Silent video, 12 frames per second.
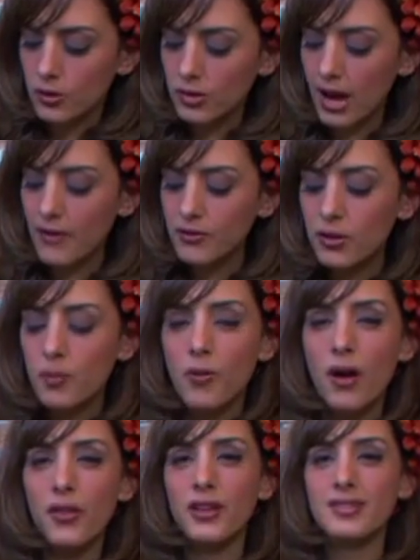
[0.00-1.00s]
So after the
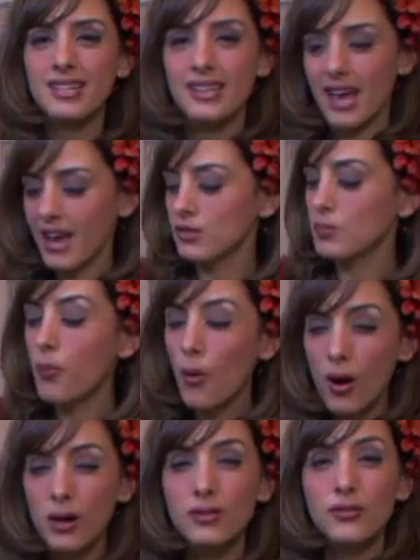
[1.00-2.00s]
broth has
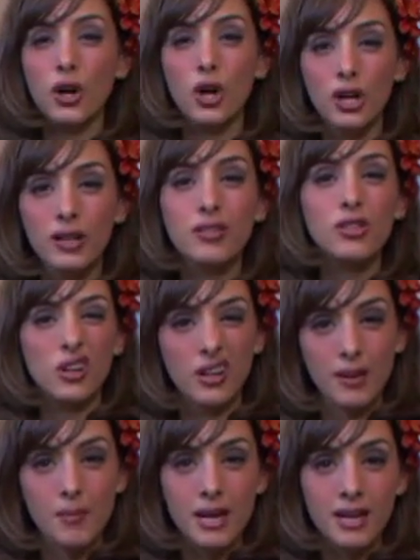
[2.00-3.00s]
boiled for a good
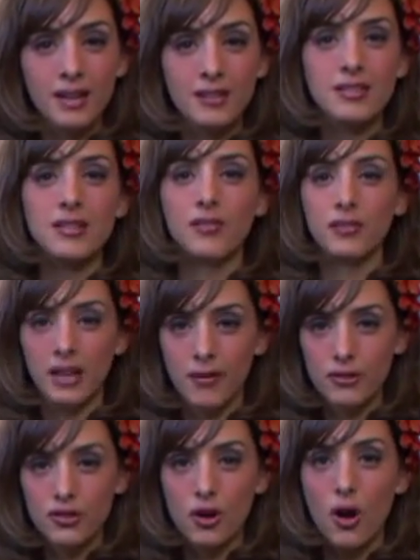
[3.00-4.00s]
30 minutes, the
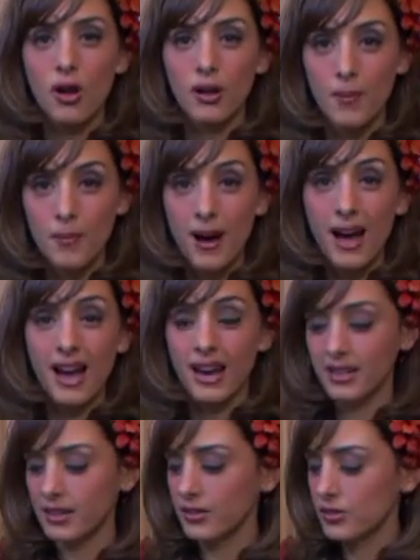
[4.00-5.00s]
flavors are all
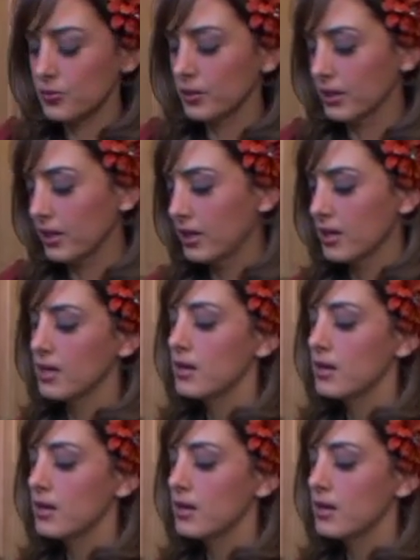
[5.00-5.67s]
combined and it's really